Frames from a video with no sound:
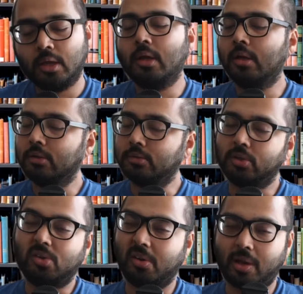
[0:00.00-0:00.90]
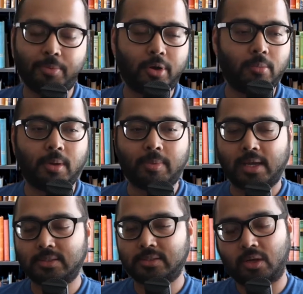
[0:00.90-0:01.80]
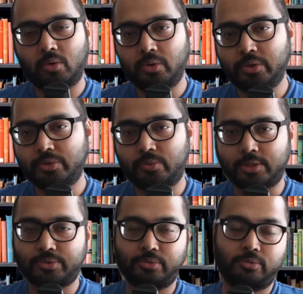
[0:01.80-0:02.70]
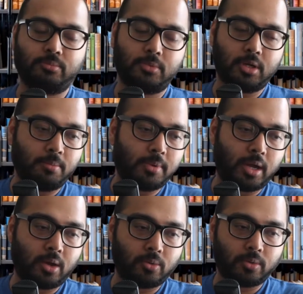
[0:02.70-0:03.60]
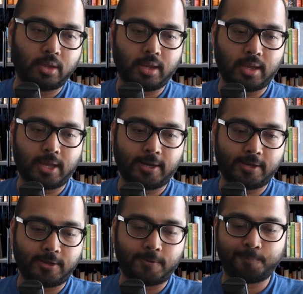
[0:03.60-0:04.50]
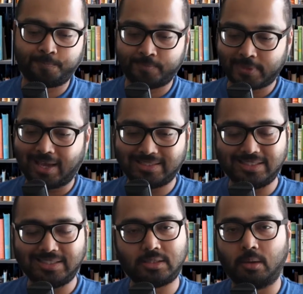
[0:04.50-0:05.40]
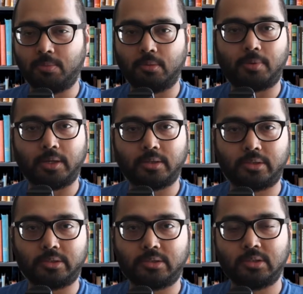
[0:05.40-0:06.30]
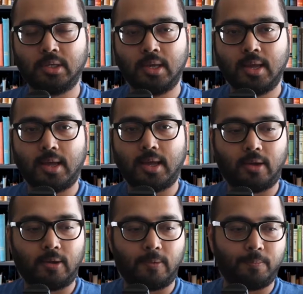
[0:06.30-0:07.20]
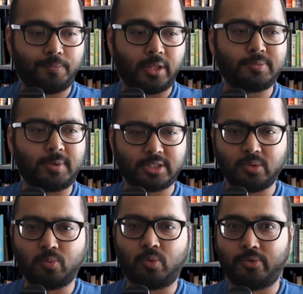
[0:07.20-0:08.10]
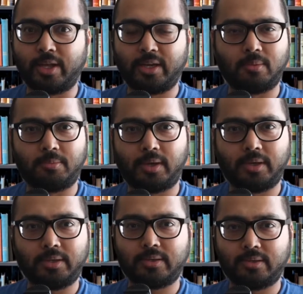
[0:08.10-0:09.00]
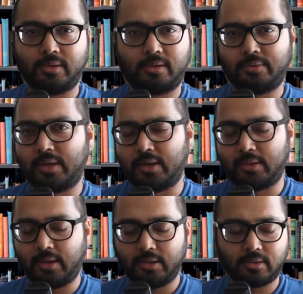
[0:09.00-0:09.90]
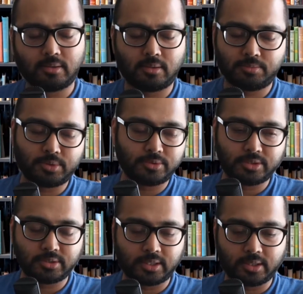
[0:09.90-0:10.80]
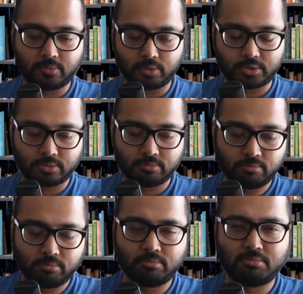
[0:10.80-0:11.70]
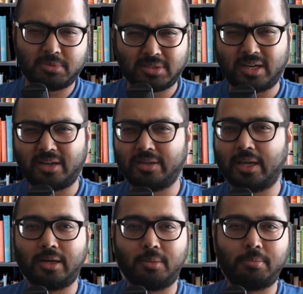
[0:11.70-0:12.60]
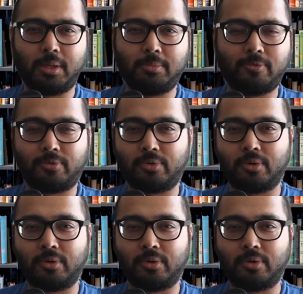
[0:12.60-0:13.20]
So I put on my mask, I go use the restroom, come out, and I see these couple of bikers, especially one riding a bike that I liked. So I just like was staring at it maybe for a